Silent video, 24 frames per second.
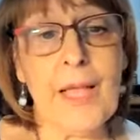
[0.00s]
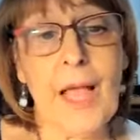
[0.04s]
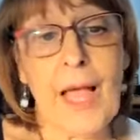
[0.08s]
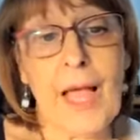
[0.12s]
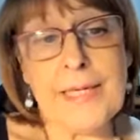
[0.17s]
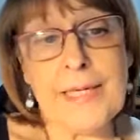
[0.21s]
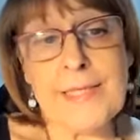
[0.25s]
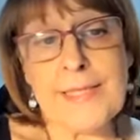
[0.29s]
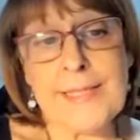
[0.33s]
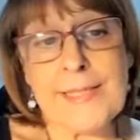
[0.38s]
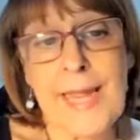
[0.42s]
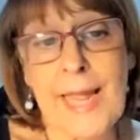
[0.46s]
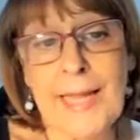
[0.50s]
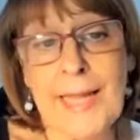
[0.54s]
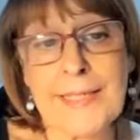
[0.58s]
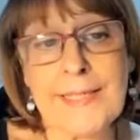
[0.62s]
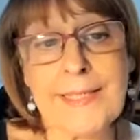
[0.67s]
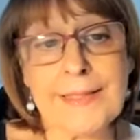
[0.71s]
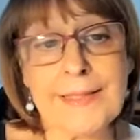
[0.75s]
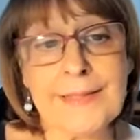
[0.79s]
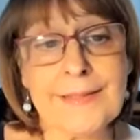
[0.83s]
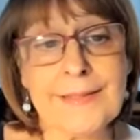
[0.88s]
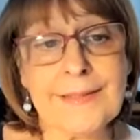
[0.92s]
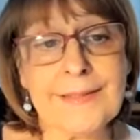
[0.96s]
I said,
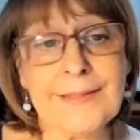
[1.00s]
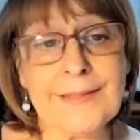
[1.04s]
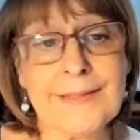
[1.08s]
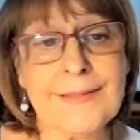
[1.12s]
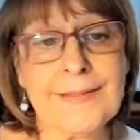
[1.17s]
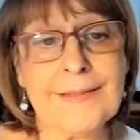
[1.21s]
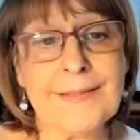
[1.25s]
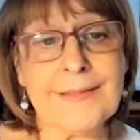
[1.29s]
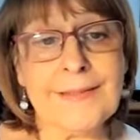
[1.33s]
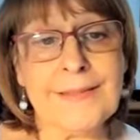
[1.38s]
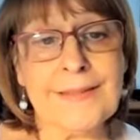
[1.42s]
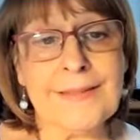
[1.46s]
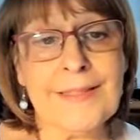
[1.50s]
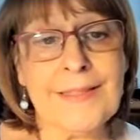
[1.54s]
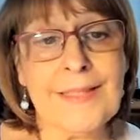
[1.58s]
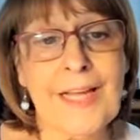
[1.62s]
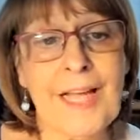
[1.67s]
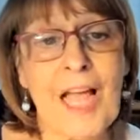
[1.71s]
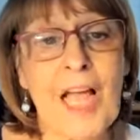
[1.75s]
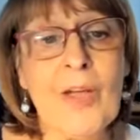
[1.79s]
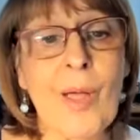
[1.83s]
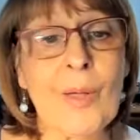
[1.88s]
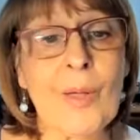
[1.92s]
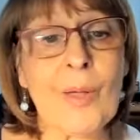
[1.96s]

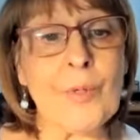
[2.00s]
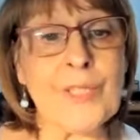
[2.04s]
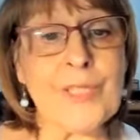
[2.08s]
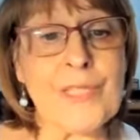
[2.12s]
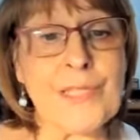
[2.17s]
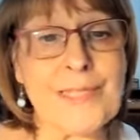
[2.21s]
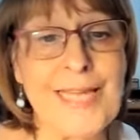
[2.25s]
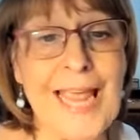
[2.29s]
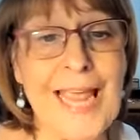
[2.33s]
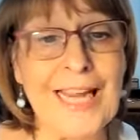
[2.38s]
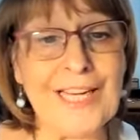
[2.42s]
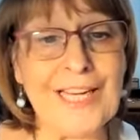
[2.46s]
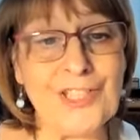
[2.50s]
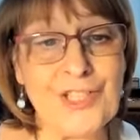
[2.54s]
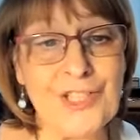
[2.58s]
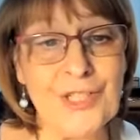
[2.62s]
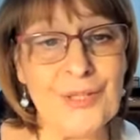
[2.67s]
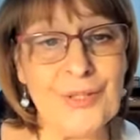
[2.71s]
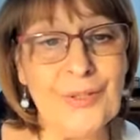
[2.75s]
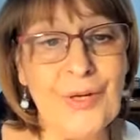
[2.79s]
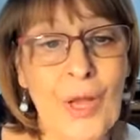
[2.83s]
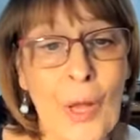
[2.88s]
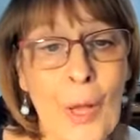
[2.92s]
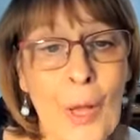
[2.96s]
How I would set
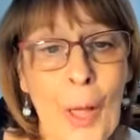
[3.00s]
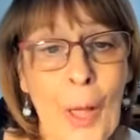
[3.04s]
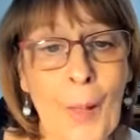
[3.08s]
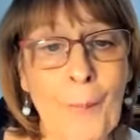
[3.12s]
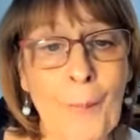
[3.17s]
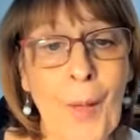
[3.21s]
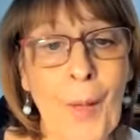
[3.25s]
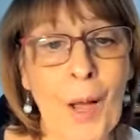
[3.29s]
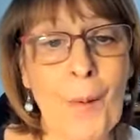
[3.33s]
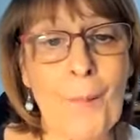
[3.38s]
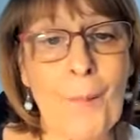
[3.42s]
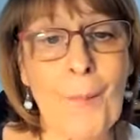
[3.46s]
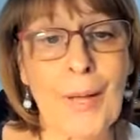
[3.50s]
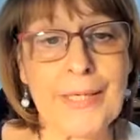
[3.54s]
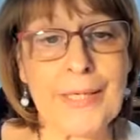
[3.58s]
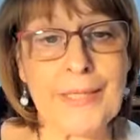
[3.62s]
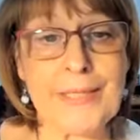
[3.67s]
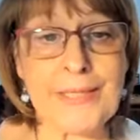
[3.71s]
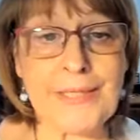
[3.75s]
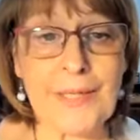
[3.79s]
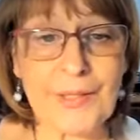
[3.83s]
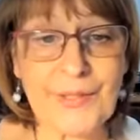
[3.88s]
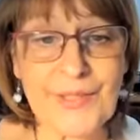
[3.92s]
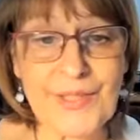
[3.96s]
you among my
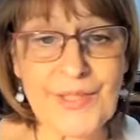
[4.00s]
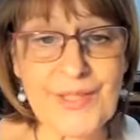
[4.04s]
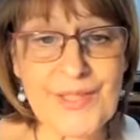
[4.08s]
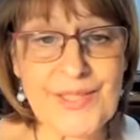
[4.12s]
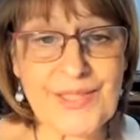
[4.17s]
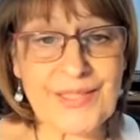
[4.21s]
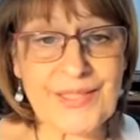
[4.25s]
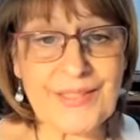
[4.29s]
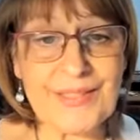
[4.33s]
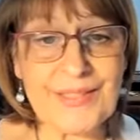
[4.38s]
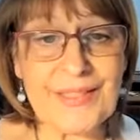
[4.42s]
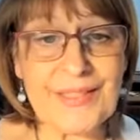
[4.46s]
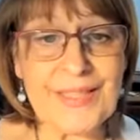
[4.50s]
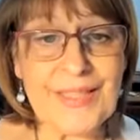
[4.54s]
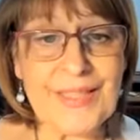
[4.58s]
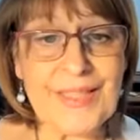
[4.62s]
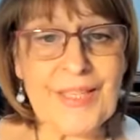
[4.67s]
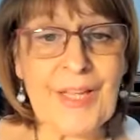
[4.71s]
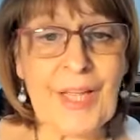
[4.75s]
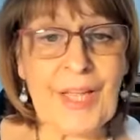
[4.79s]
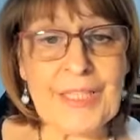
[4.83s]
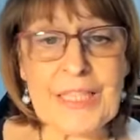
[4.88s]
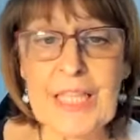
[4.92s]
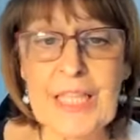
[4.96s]
sons
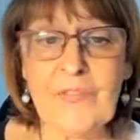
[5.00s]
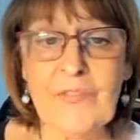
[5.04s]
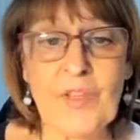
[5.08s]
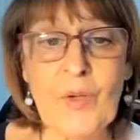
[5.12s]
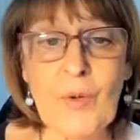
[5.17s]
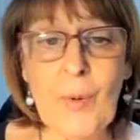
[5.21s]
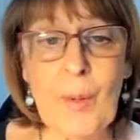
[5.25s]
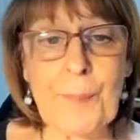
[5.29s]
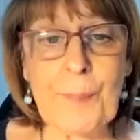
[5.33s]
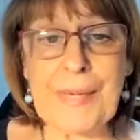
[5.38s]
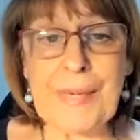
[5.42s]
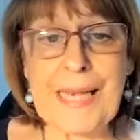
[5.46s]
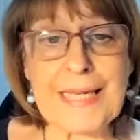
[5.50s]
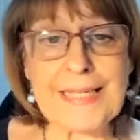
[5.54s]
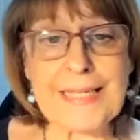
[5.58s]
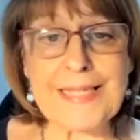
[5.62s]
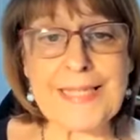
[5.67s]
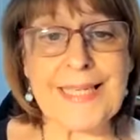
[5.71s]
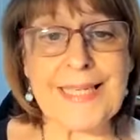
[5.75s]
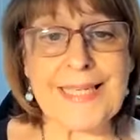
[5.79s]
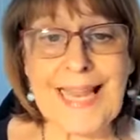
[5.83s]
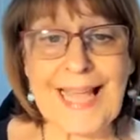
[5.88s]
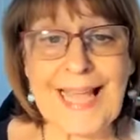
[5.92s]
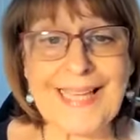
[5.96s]
and give you a
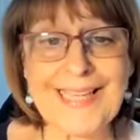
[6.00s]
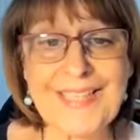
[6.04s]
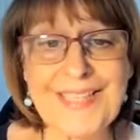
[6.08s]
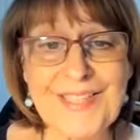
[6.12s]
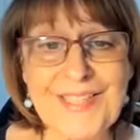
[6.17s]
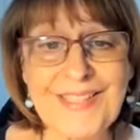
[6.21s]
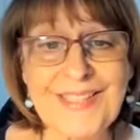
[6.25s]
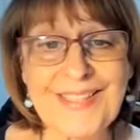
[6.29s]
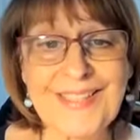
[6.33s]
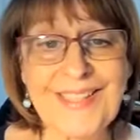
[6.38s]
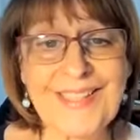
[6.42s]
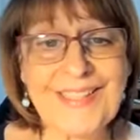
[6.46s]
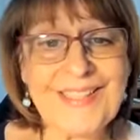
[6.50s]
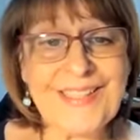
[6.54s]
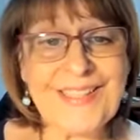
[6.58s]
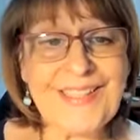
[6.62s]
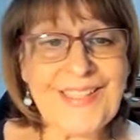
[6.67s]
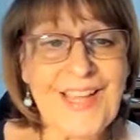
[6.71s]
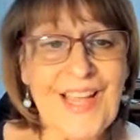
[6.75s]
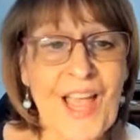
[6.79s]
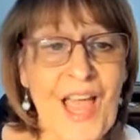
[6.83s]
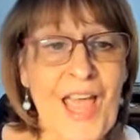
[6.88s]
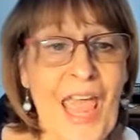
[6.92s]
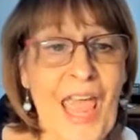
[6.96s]
pleasant land,
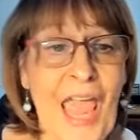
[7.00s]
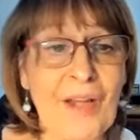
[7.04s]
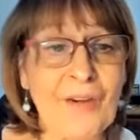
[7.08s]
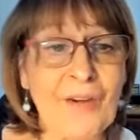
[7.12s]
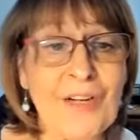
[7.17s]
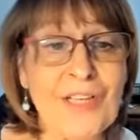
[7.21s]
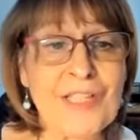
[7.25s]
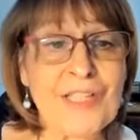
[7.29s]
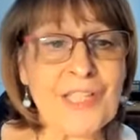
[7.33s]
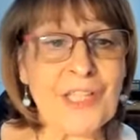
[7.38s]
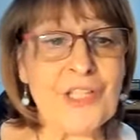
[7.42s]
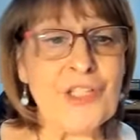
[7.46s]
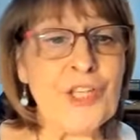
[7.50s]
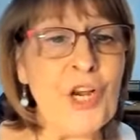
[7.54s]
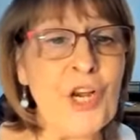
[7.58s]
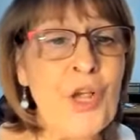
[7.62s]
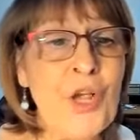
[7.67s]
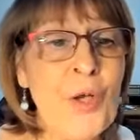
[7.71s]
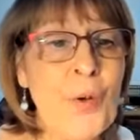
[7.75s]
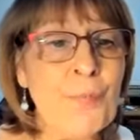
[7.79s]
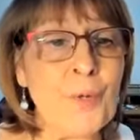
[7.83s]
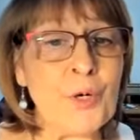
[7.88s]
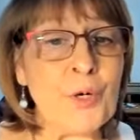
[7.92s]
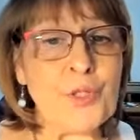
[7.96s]
a heritage
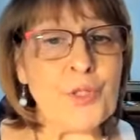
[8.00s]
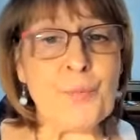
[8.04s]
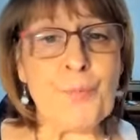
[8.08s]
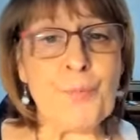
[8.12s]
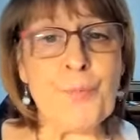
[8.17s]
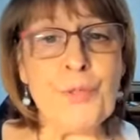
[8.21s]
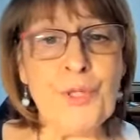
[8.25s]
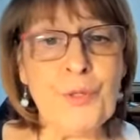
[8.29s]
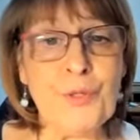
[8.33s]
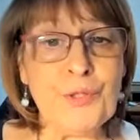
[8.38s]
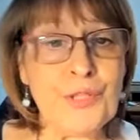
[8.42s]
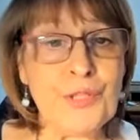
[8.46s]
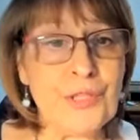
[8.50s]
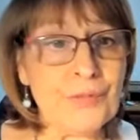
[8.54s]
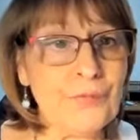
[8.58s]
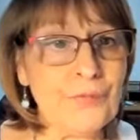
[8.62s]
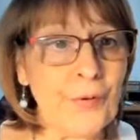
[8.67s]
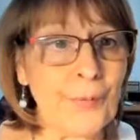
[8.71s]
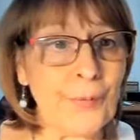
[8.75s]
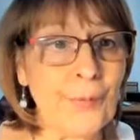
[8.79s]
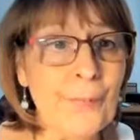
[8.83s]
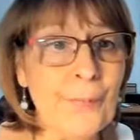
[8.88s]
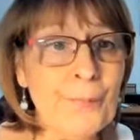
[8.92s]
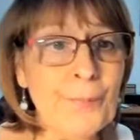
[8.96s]
most
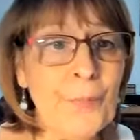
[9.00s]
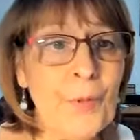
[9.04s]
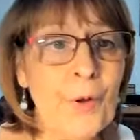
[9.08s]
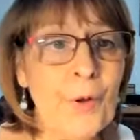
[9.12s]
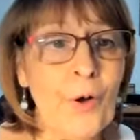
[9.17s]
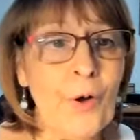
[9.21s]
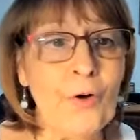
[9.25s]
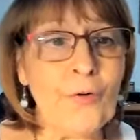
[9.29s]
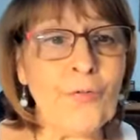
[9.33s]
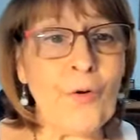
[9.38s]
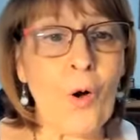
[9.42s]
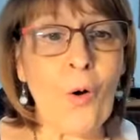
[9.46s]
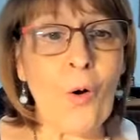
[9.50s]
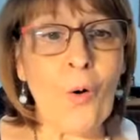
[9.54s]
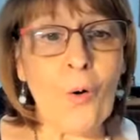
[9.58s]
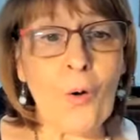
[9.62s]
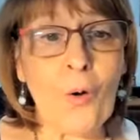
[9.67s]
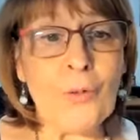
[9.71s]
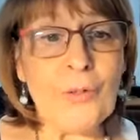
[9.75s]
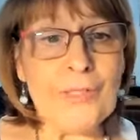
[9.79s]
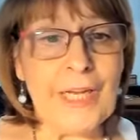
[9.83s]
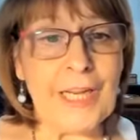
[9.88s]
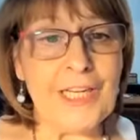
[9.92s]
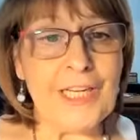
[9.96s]
beautiful of
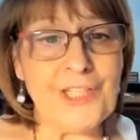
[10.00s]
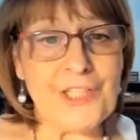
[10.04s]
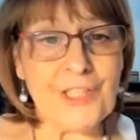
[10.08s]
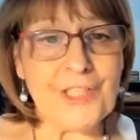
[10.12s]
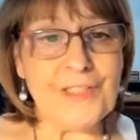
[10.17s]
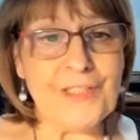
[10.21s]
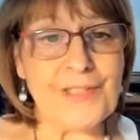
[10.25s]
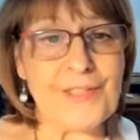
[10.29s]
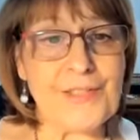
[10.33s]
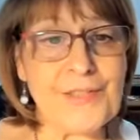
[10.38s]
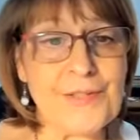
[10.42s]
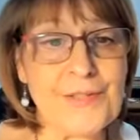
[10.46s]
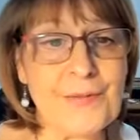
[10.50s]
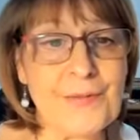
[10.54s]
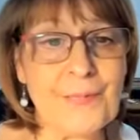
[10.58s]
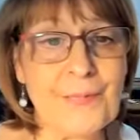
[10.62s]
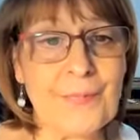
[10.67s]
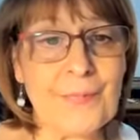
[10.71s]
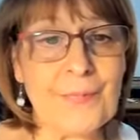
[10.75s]
all nations.